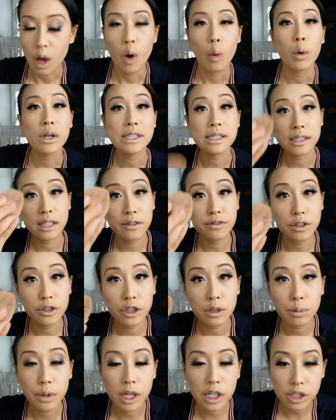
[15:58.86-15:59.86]
What's left on
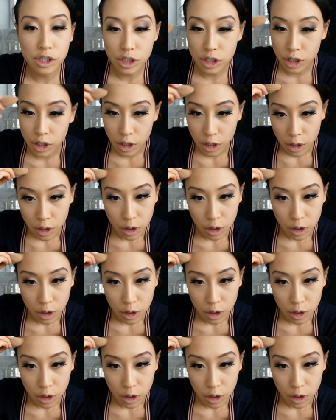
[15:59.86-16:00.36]
your brush?